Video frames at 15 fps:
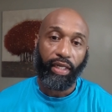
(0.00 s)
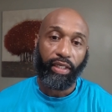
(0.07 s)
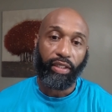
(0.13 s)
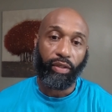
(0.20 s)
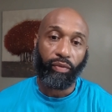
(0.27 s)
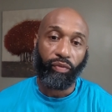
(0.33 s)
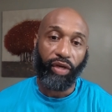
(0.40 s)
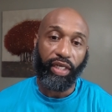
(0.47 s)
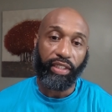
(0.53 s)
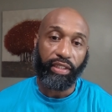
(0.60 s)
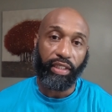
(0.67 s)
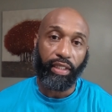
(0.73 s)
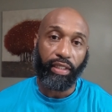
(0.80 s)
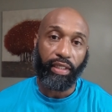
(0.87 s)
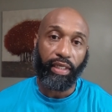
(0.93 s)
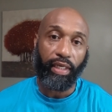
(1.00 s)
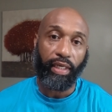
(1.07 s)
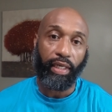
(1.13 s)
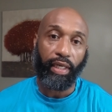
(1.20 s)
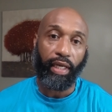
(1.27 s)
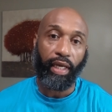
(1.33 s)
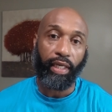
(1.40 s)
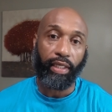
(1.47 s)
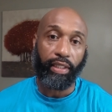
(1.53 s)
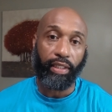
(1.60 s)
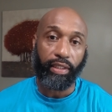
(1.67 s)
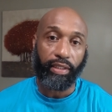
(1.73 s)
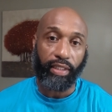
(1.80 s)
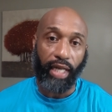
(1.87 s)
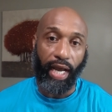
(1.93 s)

the reason it looks